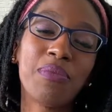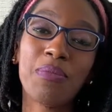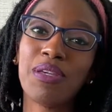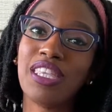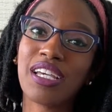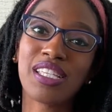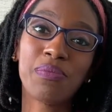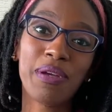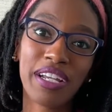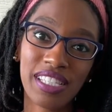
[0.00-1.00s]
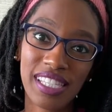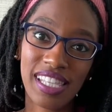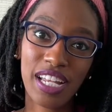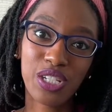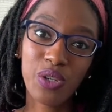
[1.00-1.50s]
maybe the experiences
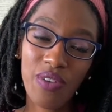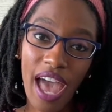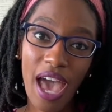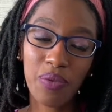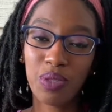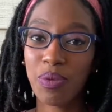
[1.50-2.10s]
that you've had with